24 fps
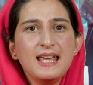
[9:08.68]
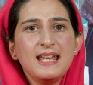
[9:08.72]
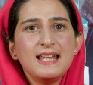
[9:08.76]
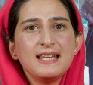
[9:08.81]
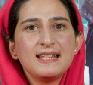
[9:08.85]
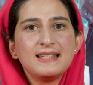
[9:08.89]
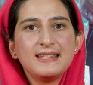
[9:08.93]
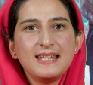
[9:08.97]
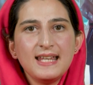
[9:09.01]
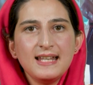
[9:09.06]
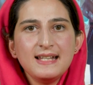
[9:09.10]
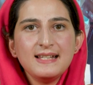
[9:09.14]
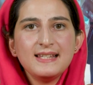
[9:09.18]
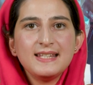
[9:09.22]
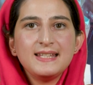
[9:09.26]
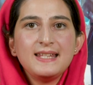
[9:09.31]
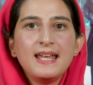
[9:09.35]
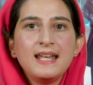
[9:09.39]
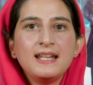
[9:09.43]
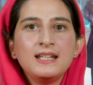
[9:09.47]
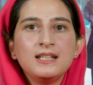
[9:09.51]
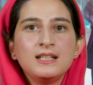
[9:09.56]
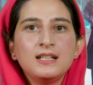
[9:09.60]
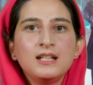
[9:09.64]
Since
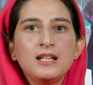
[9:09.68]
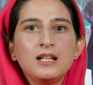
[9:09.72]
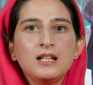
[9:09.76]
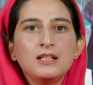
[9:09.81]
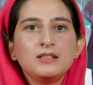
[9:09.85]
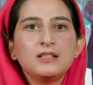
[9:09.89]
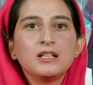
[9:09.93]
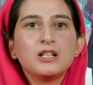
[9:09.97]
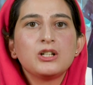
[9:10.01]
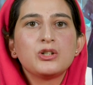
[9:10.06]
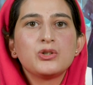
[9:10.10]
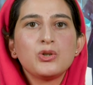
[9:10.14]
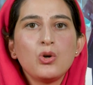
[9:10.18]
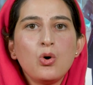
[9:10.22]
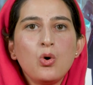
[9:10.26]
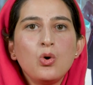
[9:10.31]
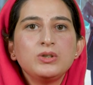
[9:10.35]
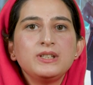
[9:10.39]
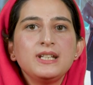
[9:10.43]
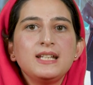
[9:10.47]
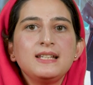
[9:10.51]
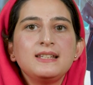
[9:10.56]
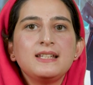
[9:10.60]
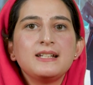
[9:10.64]
then, the growth
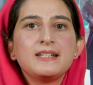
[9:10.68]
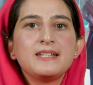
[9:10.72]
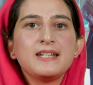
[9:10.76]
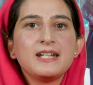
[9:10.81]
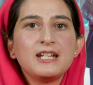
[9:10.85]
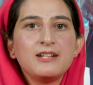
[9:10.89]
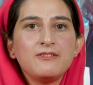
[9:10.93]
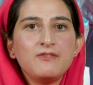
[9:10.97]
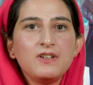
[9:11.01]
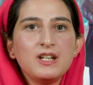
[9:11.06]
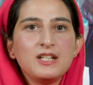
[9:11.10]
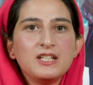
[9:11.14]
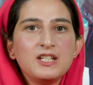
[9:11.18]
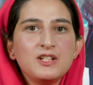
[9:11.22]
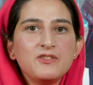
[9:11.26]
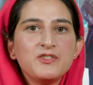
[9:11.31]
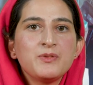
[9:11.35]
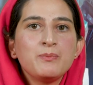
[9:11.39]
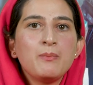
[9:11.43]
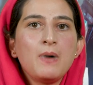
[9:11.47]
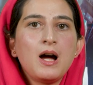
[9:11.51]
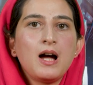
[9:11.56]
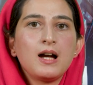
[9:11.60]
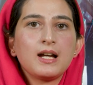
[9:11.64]
in the derivatives
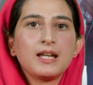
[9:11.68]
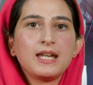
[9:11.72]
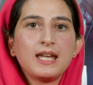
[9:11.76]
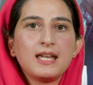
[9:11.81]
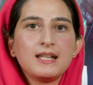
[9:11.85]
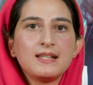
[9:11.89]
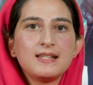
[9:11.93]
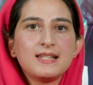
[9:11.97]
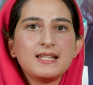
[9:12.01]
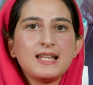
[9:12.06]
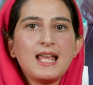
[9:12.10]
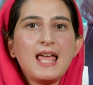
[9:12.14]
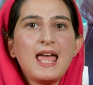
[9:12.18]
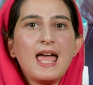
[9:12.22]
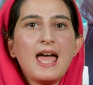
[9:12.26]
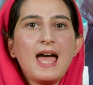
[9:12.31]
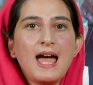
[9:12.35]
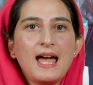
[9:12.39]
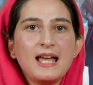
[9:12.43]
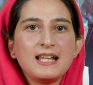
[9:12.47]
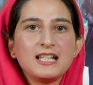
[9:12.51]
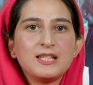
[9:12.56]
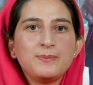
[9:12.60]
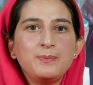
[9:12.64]
markets
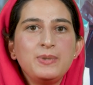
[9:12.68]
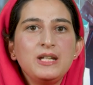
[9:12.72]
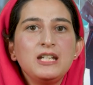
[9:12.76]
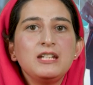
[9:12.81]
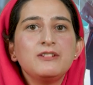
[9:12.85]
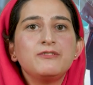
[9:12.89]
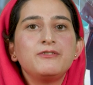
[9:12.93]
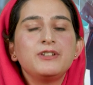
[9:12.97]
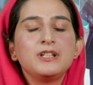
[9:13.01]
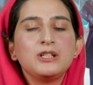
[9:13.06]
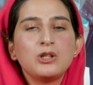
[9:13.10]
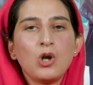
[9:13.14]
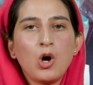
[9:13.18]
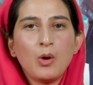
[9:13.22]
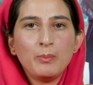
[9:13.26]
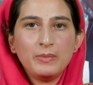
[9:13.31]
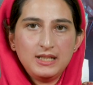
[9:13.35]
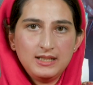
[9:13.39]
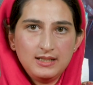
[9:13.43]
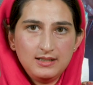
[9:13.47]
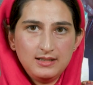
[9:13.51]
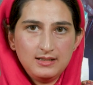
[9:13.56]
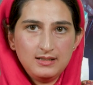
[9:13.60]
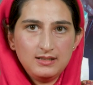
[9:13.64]
has been
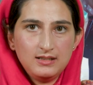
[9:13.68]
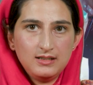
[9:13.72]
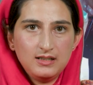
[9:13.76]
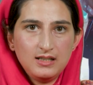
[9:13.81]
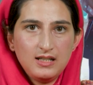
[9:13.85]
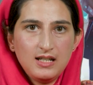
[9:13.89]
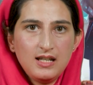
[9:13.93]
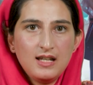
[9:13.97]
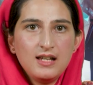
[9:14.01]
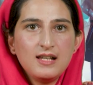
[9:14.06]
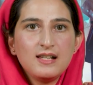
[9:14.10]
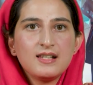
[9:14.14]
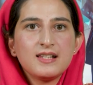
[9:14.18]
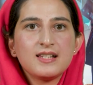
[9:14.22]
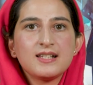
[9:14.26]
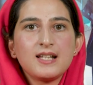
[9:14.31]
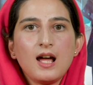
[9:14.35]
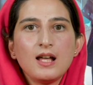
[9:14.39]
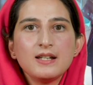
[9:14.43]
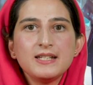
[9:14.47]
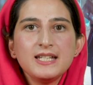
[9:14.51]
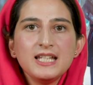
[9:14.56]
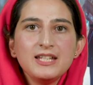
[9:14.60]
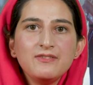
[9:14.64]
phenomenal.
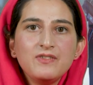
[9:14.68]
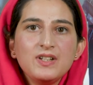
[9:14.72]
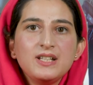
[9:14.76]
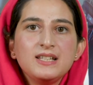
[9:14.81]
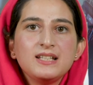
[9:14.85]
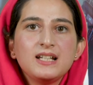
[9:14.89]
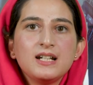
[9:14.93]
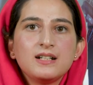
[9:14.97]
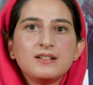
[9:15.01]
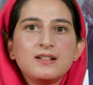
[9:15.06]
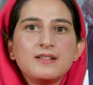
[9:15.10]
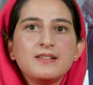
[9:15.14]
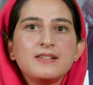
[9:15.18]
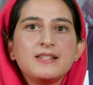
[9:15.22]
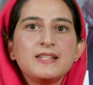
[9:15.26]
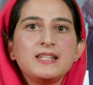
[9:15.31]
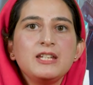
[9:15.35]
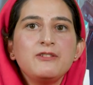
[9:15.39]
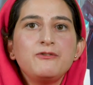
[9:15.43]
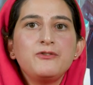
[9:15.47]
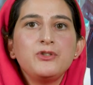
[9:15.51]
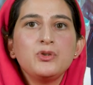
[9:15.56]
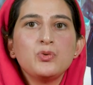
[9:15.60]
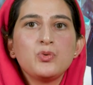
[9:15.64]
Starting with currency
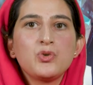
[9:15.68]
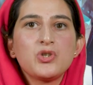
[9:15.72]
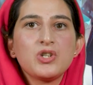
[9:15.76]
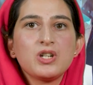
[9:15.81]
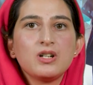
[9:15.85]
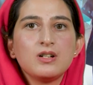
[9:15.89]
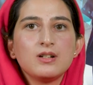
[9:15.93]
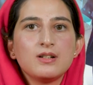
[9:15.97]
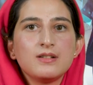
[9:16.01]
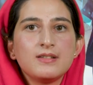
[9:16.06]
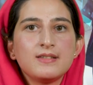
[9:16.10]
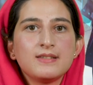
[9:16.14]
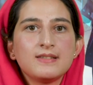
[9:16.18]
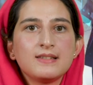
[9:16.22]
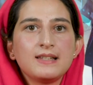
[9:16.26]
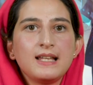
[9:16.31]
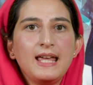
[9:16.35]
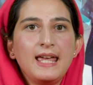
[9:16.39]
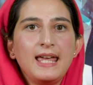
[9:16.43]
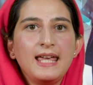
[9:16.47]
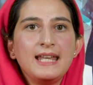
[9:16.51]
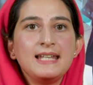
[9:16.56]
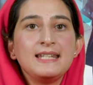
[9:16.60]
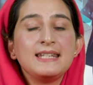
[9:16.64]
futures
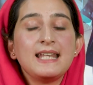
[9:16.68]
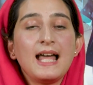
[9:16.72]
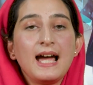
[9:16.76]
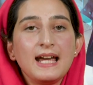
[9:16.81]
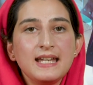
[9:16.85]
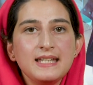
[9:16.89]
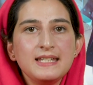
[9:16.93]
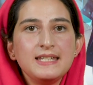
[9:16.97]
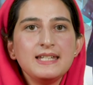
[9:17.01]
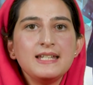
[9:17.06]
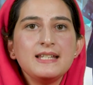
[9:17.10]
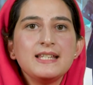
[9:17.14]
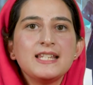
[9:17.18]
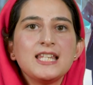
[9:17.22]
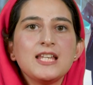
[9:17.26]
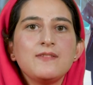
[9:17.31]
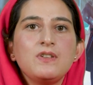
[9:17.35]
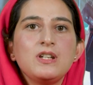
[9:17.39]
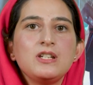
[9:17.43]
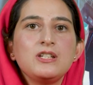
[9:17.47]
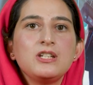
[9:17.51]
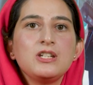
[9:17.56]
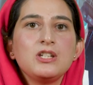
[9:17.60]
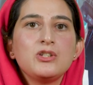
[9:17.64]
in
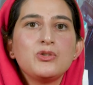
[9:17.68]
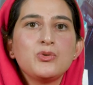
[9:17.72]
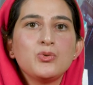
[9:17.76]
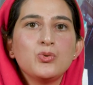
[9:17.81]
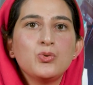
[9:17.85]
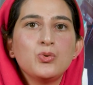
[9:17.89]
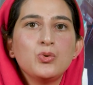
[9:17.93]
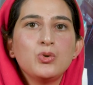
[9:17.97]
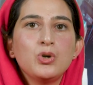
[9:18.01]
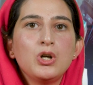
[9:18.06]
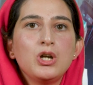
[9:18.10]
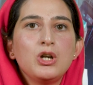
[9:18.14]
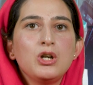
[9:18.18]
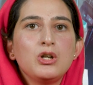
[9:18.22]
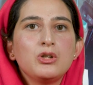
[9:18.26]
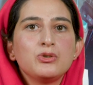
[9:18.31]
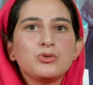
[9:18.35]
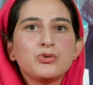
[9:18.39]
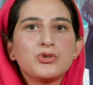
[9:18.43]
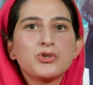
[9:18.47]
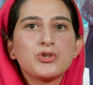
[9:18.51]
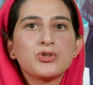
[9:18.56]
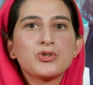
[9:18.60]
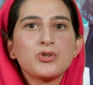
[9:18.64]
1972 to
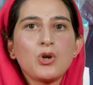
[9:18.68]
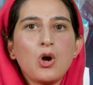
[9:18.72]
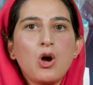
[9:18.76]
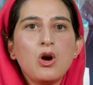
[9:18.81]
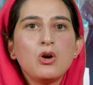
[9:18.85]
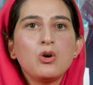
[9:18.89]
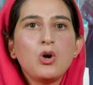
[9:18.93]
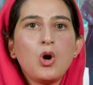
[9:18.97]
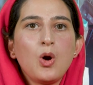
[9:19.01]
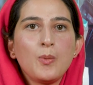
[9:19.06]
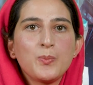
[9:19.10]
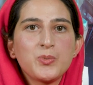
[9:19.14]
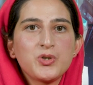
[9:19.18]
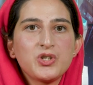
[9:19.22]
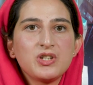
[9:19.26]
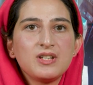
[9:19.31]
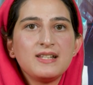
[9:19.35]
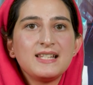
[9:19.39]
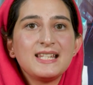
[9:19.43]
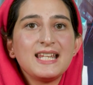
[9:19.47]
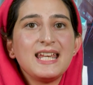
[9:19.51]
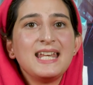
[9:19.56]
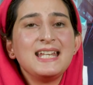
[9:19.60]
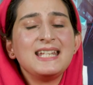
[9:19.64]
stock options
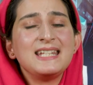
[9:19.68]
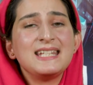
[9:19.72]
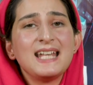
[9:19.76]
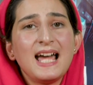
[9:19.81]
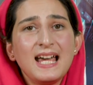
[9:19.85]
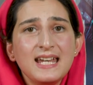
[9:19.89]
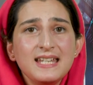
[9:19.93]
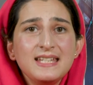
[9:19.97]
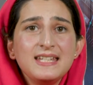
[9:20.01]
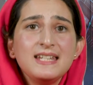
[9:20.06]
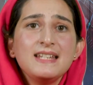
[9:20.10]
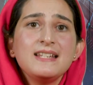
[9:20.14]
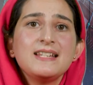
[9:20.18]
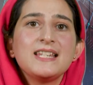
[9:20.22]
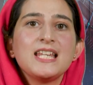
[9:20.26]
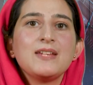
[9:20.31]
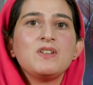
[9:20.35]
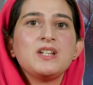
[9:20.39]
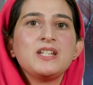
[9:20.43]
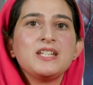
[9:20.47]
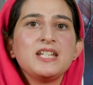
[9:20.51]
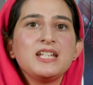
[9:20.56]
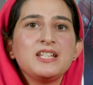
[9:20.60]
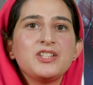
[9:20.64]
in
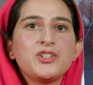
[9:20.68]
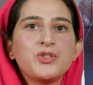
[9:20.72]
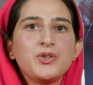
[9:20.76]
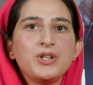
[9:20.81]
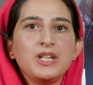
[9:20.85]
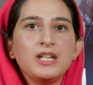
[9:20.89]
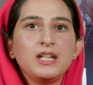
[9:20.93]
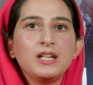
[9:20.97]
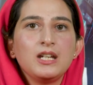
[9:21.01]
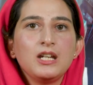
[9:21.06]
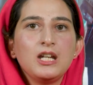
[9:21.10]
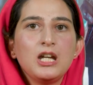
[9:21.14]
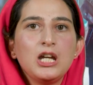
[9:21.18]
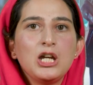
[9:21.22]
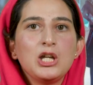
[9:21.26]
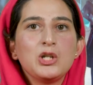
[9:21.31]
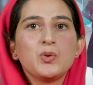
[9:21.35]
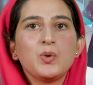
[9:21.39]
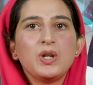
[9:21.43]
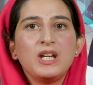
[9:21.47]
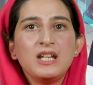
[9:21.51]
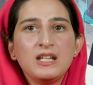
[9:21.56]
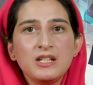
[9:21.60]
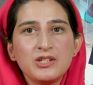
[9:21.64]
1973 to
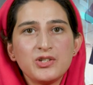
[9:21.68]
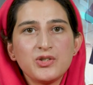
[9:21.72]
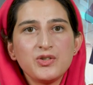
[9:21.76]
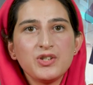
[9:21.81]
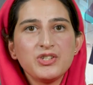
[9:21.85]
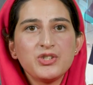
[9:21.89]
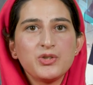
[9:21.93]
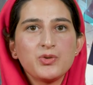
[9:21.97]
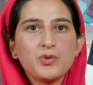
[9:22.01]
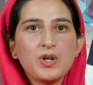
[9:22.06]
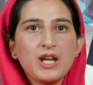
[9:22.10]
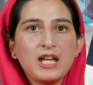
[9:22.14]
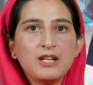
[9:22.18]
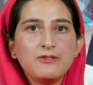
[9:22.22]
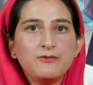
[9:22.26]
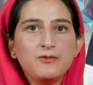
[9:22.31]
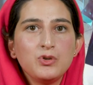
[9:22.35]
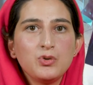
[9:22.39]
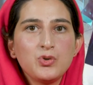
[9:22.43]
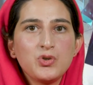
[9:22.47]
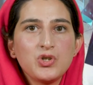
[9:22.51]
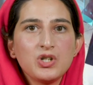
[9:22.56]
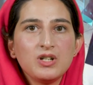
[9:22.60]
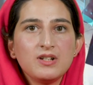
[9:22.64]
interest rate
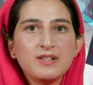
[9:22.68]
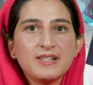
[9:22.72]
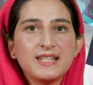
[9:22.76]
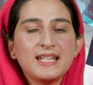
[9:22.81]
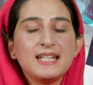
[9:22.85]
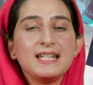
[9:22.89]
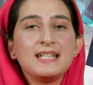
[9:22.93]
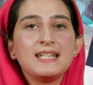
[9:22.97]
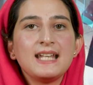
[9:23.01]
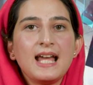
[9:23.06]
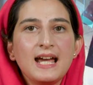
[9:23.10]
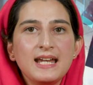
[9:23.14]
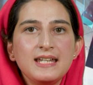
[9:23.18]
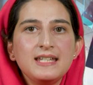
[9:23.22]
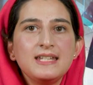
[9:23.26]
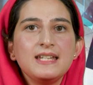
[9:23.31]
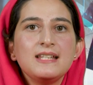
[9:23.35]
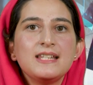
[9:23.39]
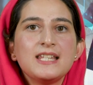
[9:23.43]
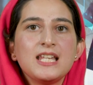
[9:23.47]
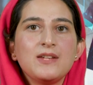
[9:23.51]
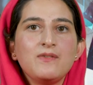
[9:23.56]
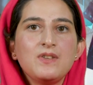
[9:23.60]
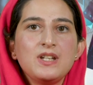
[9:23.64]
futures in
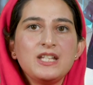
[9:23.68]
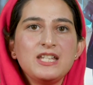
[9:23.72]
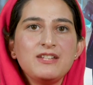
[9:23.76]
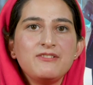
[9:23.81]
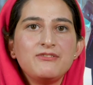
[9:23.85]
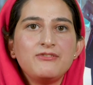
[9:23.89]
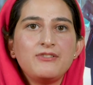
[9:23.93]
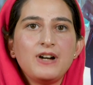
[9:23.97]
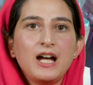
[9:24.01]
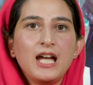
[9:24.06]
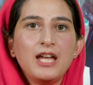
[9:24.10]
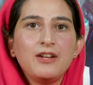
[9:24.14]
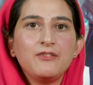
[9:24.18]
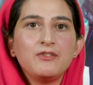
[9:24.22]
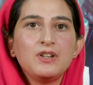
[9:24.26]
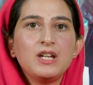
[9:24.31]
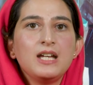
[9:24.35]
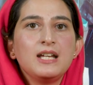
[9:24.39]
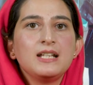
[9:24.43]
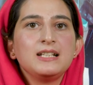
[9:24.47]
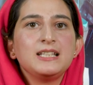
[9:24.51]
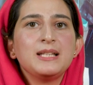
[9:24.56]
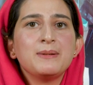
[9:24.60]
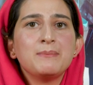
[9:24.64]
1975,
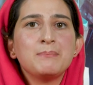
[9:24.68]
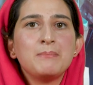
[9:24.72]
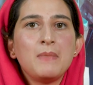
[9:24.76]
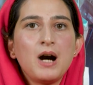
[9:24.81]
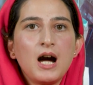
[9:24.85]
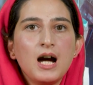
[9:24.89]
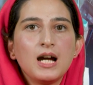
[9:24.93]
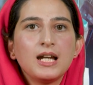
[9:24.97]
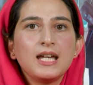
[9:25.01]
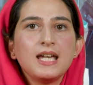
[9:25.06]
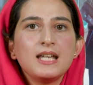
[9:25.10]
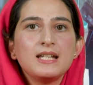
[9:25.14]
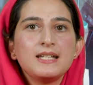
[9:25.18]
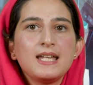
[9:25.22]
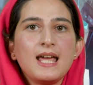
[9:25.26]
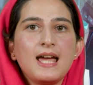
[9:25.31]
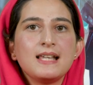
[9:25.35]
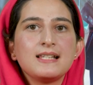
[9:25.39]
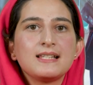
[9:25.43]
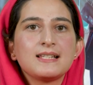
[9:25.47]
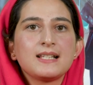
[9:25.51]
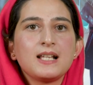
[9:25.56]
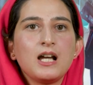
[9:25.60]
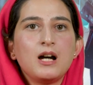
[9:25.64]
the market
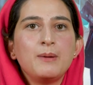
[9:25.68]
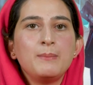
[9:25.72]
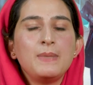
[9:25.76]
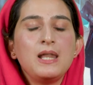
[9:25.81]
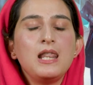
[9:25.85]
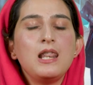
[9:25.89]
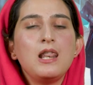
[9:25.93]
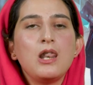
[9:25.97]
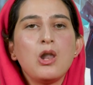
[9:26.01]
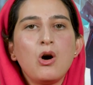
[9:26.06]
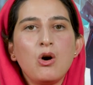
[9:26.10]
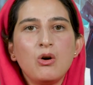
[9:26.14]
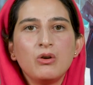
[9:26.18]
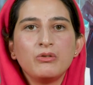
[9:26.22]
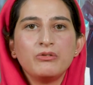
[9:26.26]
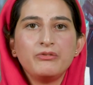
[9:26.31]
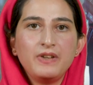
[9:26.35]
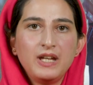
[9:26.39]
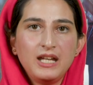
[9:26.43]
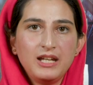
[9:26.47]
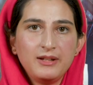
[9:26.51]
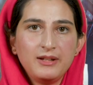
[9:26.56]
has come a long way.